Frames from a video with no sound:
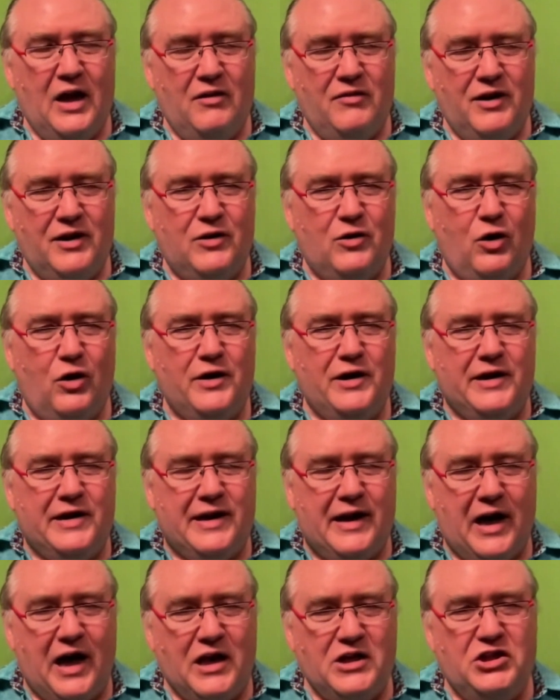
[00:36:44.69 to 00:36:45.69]
They call it
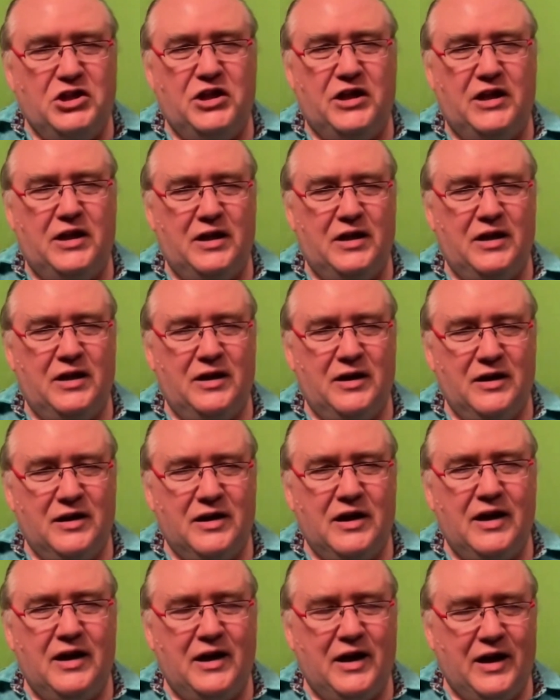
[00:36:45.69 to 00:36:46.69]
kaji,
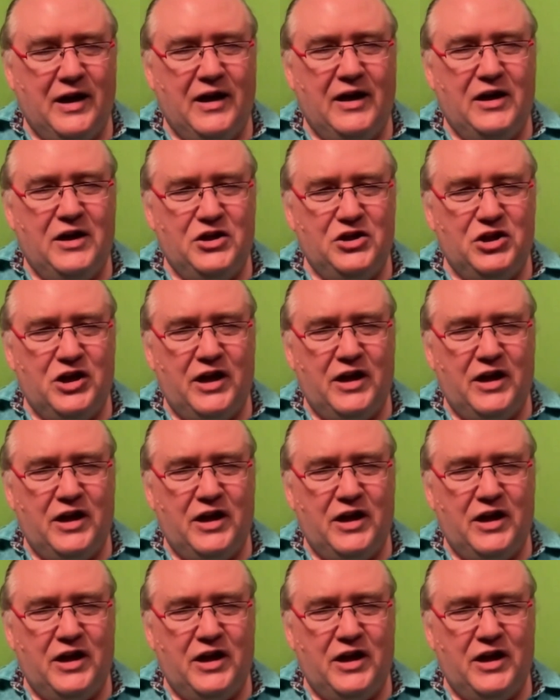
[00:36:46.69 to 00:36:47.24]
Kaji,